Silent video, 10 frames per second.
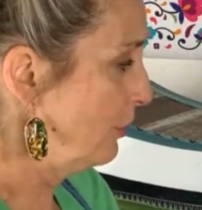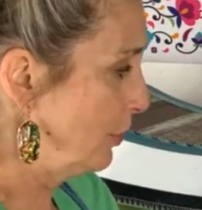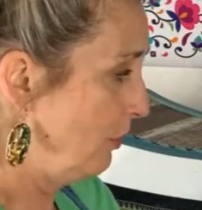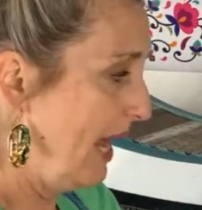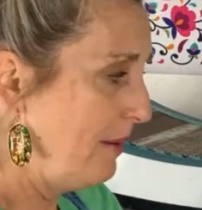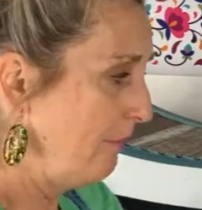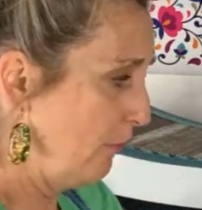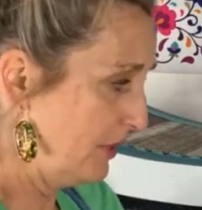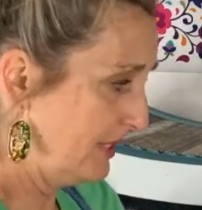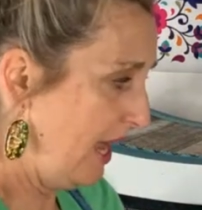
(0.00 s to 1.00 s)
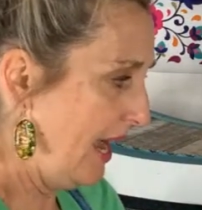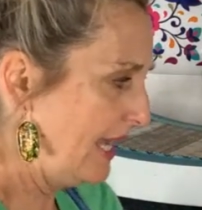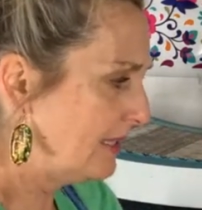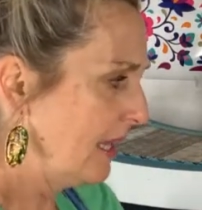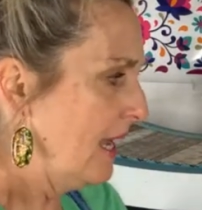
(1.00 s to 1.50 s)
stripe for
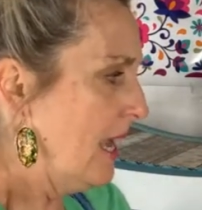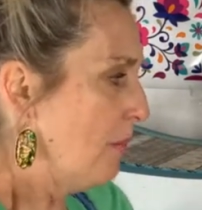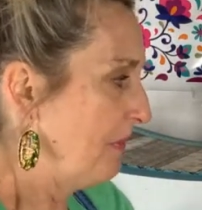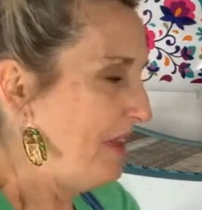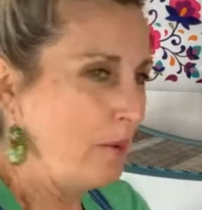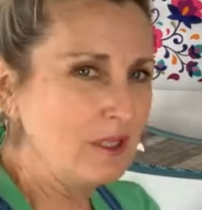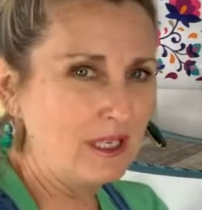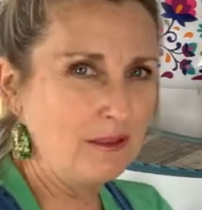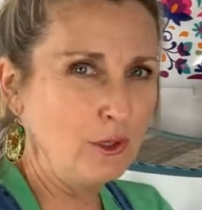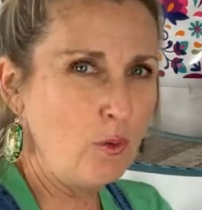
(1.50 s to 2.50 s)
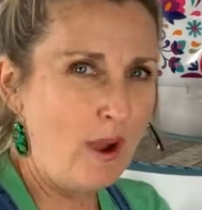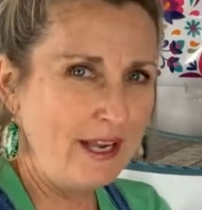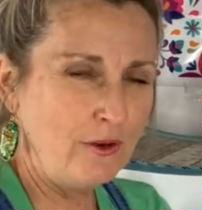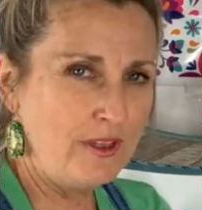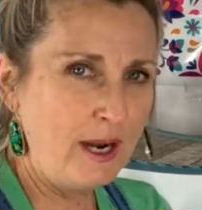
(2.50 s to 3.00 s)
size, but that was a little
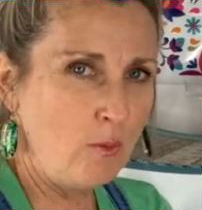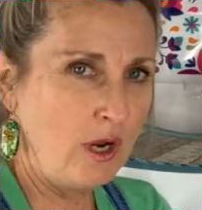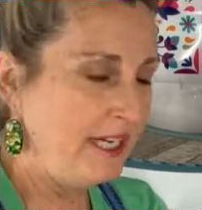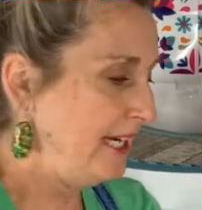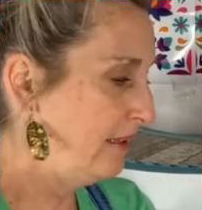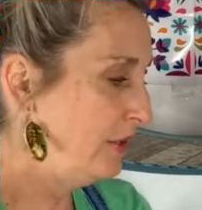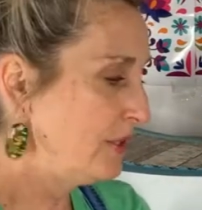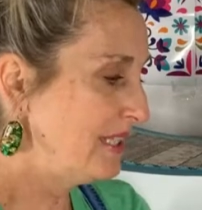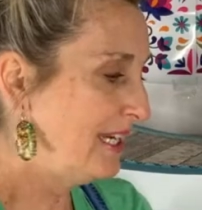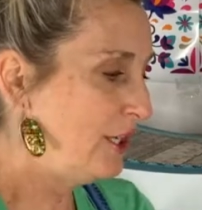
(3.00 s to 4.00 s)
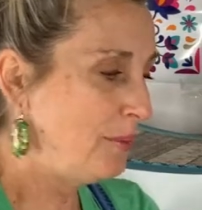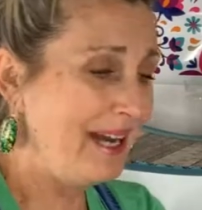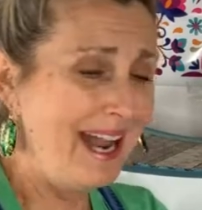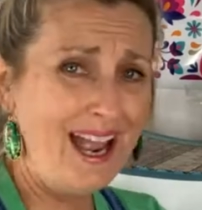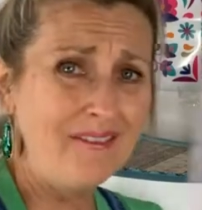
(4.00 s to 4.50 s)
wider than I wanted and a little skinnier. But
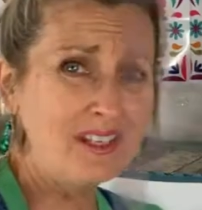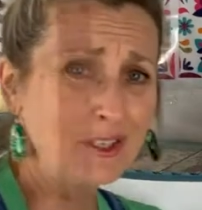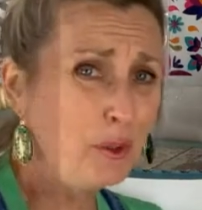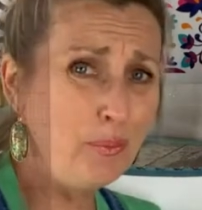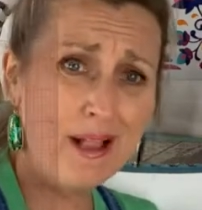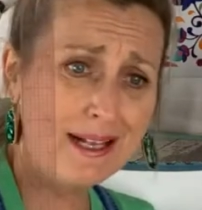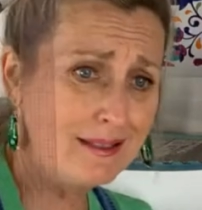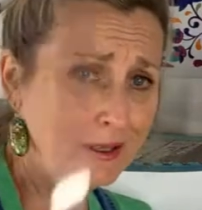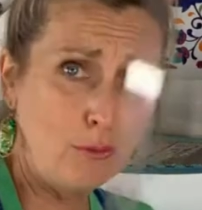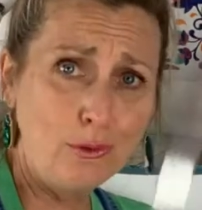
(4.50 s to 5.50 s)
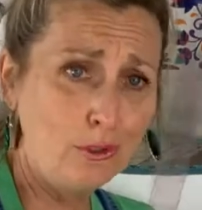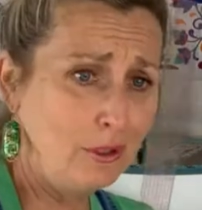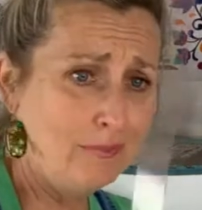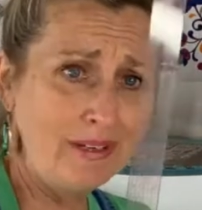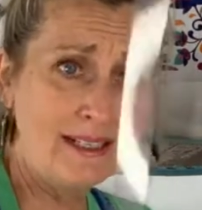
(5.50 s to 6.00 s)
I have this little plastic
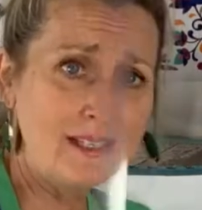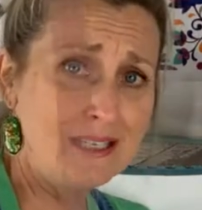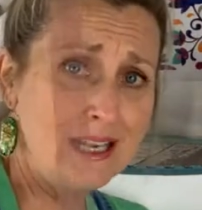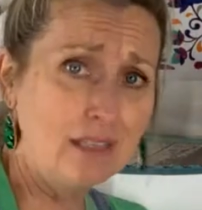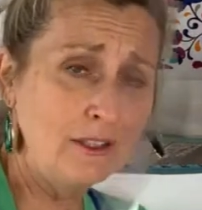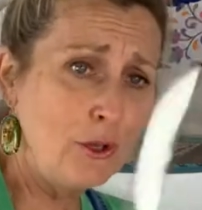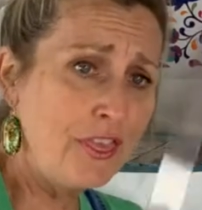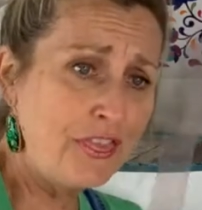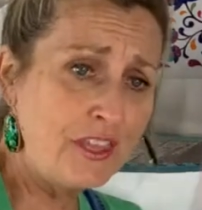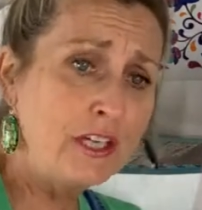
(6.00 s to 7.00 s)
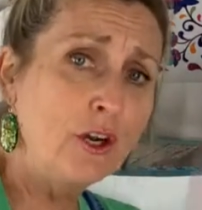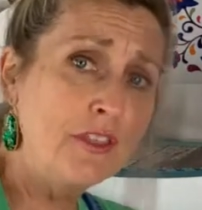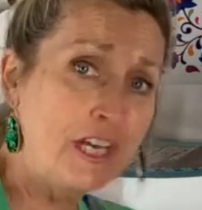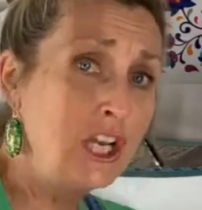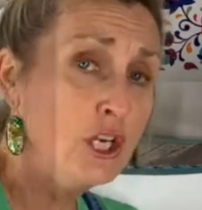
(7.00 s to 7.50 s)
ruler. It's a little thinner
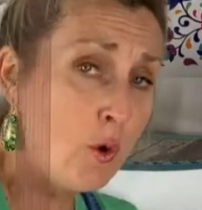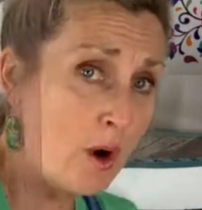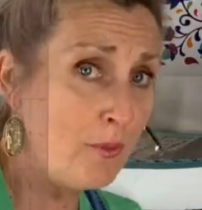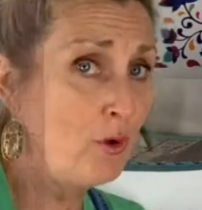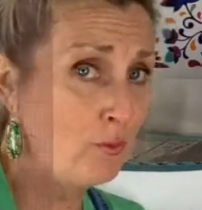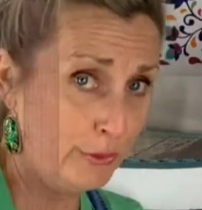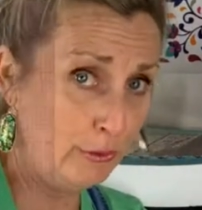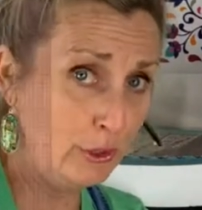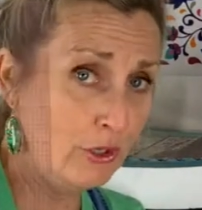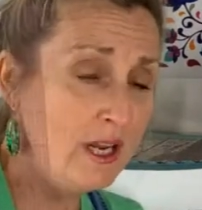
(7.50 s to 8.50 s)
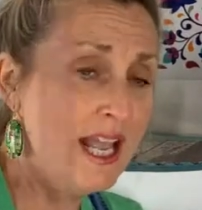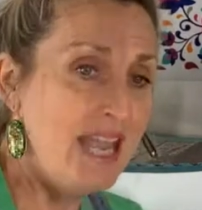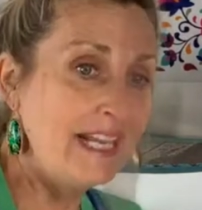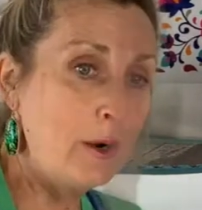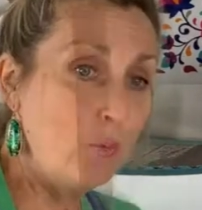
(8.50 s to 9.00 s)
than a normal ruler, and I